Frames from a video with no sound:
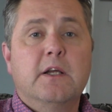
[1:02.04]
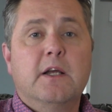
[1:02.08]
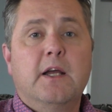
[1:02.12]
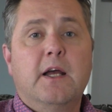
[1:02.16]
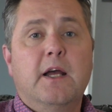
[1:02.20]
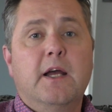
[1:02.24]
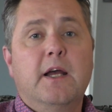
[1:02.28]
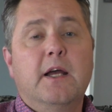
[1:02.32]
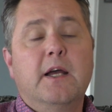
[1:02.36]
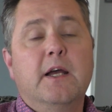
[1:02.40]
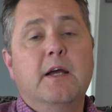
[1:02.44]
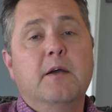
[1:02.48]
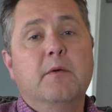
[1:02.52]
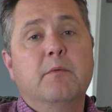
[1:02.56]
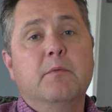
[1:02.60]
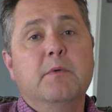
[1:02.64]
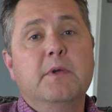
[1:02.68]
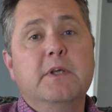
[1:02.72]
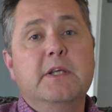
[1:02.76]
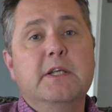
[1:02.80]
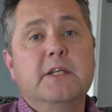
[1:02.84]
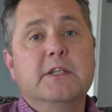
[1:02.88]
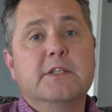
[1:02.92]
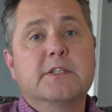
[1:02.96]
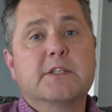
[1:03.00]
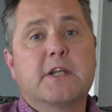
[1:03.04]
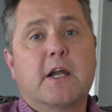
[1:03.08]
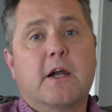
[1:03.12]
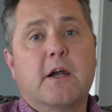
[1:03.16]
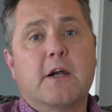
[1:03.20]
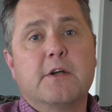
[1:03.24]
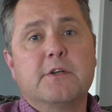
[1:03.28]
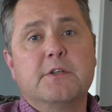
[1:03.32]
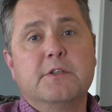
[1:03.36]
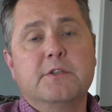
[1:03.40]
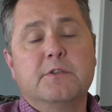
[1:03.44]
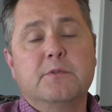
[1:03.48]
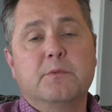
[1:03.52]
Uh, we
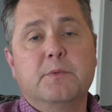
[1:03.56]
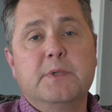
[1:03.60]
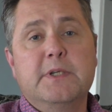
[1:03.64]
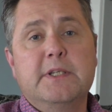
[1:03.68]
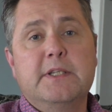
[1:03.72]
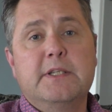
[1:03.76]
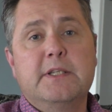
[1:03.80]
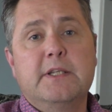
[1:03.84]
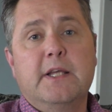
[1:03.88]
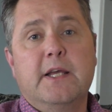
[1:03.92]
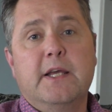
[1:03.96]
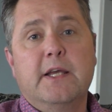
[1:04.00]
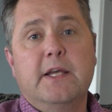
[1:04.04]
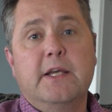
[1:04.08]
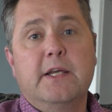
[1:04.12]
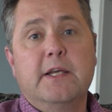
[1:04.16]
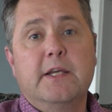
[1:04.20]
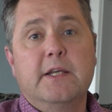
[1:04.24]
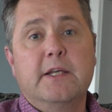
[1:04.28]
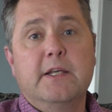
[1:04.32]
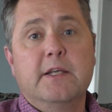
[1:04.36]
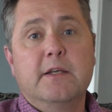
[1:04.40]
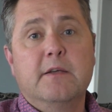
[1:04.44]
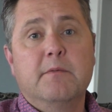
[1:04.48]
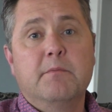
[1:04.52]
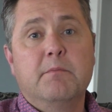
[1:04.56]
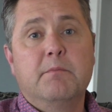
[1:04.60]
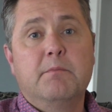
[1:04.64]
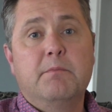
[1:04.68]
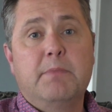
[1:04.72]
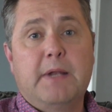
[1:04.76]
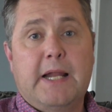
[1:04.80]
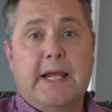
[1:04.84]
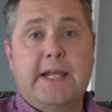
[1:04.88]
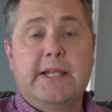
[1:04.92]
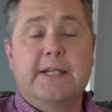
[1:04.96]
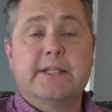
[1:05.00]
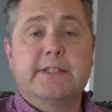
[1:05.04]
started with a
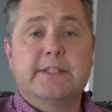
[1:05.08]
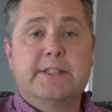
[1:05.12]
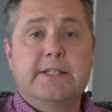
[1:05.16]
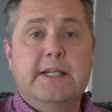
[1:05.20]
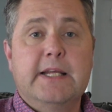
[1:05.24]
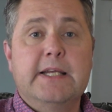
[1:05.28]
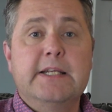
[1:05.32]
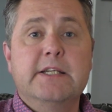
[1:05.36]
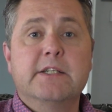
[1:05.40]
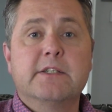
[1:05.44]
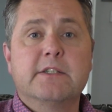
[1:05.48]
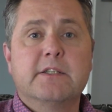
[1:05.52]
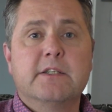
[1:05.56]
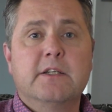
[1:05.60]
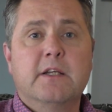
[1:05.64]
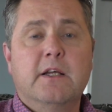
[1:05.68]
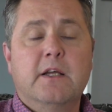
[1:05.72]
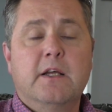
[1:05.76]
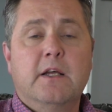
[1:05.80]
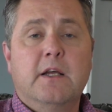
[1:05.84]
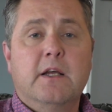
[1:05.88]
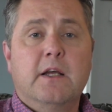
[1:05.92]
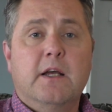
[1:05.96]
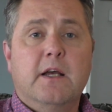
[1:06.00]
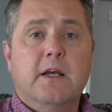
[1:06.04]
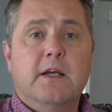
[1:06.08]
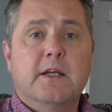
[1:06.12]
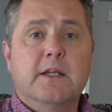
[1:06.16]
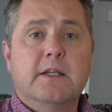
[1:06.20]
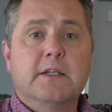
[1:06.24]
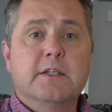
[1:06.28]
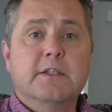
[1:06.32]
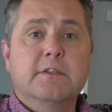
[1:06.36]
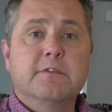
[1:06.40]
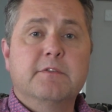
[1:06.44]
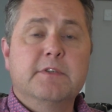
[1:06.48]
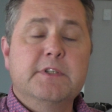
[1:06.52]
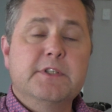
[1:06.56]
blank slate,
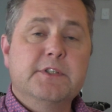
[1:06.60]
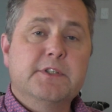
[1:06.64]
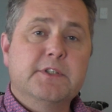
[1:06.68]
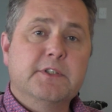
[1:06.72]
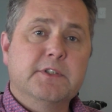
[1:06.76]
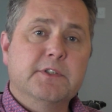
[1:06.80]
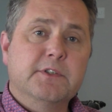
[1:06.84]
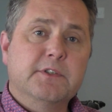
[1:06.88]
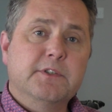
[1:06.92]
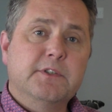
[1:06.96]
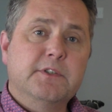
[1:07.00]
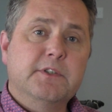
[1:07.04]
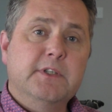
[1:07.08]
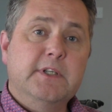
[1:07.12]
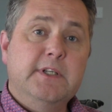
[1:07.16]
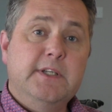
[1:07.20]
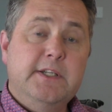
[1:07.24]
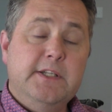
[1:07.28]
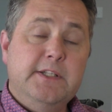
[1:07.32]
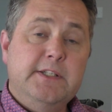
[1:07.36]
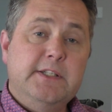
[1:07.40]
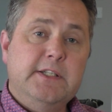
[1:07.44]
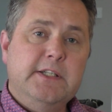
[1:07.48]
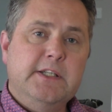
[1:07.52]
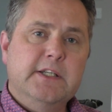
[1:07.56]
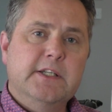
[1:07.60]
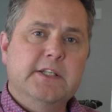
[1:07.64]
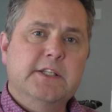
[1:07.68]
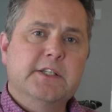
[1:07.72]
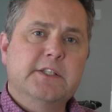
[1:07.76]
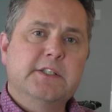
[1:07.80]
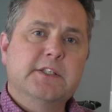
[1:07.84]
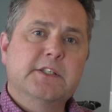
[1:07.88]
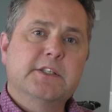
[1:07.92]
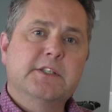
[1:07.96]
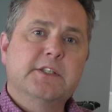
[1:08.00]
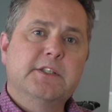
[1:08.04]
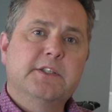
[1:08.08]
and Vincent
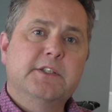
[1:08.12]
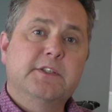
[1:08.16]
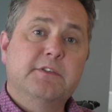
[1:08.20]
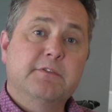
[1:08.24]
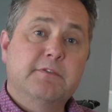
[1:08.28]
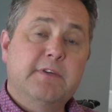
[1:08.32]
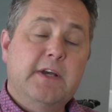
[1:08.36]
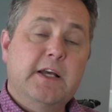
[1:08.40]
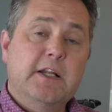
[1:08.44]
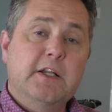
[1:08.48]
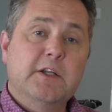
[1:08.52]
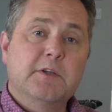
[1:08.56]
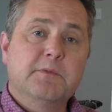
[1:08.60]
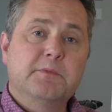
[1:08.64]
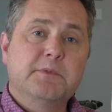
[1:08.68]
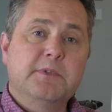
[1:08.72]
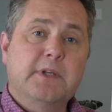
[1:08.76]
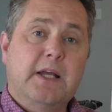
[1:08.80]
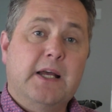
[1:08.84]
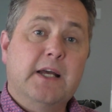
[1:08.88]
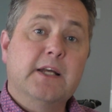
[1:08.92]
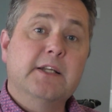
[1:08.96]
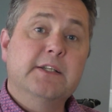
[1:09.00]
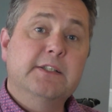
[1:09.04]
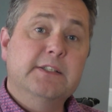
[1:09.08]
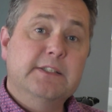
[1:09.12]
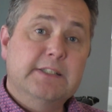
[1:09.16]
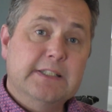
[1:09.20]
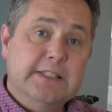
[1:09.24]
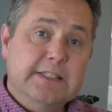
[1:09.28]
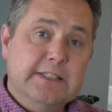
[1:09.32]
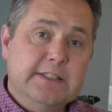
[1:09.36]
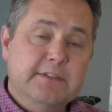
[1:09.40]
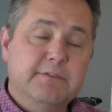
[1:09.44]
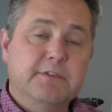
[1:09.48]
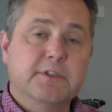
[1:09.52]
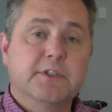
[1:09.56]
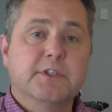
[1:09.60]
initiated, developed, and
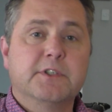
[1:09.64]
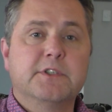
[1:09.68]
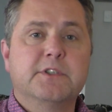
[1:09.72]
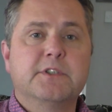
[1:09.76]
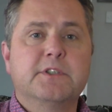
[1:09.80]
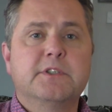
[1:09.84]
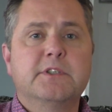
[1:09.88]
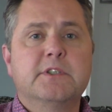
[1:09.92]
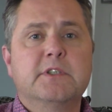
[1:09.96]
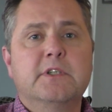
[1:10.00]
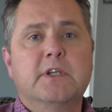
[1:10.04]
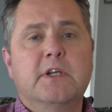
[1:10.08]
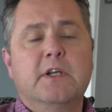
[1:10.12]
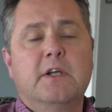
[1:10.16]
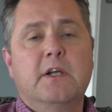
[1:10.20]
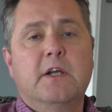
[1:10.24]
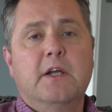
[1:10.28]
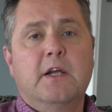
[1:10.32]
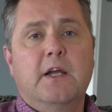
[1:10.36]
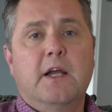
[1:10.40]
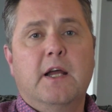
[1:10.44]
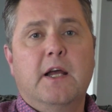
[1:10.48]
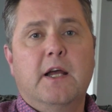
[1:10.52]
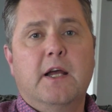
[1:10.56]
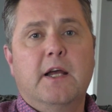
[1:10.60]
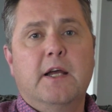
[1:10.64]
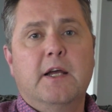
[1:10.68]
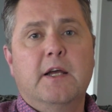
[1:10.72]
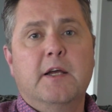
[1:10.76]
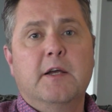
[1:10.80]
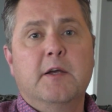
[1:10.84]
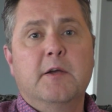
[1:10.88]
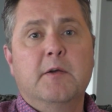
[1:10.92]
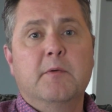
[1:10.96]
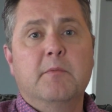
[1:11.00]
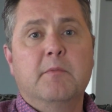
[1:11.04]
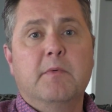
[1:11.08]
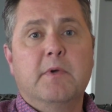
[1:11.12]
delivered
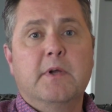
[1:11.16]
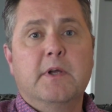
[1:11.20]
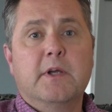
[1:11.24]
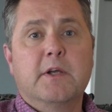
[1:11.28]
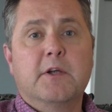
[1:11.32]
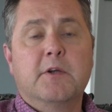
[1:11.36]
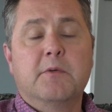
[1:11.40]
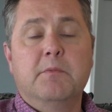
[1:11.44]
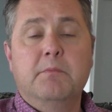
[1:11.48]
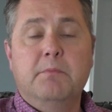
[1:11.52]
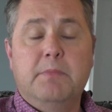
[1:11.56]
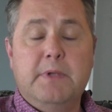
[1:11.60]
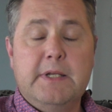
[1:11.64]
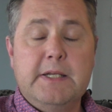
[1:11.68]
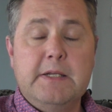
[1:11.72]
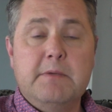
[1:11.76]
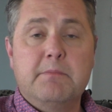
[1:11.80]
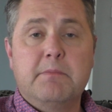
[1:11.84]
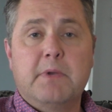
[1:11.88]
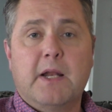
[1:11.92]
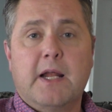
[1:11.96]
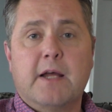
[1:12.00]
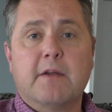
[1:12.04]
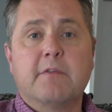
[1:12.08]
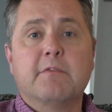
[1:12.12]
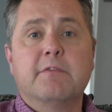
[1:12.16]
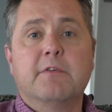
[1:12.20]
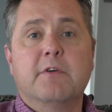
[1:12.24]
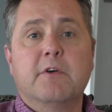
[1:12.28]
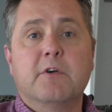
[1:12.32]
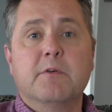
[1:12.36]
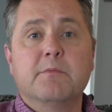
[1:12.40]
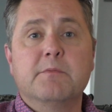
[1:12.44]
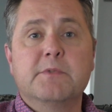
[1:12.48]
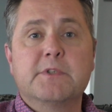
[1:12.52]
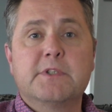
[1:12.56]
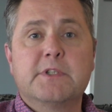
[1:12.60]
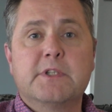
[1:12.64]
um, complete
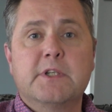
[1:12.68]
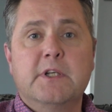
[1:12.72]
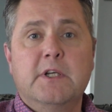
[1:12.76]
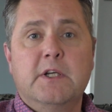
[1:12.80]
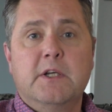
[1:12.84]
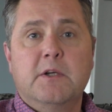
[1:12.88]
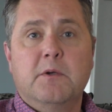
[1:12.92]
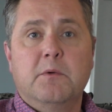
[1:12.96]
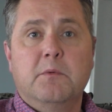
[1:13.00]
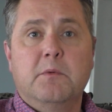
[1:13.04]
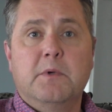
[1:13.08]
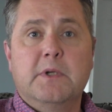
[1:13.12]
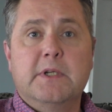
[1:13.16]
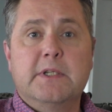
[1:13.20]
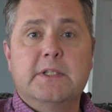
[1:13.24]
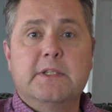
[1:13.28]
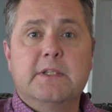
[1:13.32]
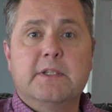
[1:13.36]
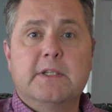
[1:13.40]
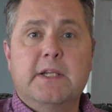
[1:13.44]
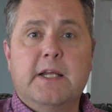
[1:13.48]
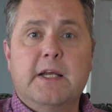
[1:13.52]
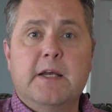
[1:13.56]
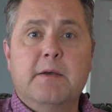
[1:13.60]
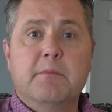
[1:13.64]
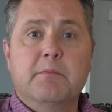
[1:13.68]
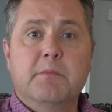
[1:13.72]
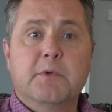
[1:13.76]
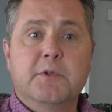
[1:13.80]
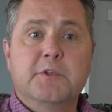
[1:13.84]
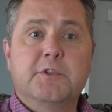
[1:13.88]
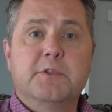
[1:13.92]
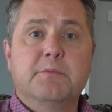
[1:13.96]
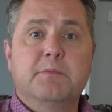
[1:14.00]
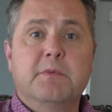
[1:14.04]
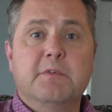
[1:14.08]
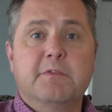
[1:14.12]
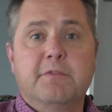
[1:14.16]
platforms with uh,
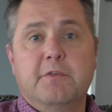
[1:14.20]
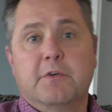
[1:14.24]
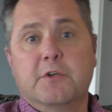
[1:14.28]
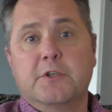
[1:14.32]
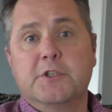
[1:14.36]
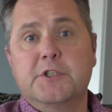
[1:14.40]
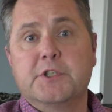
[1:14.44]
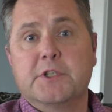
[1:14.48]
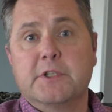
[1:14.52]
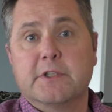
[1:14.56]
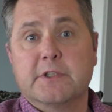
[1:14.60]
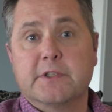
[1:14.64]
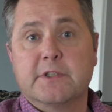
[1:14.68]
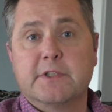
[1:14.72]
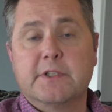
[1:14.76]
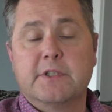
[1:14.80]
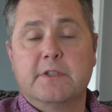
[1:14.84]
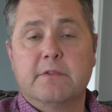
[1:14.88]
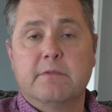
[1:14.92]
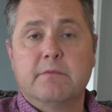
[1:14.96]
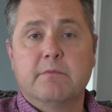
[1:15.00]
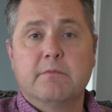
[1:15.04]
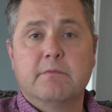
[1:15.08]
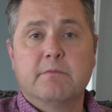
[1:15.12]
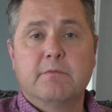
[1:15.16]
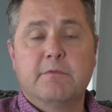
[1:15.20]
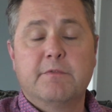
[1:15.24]
multiple functions.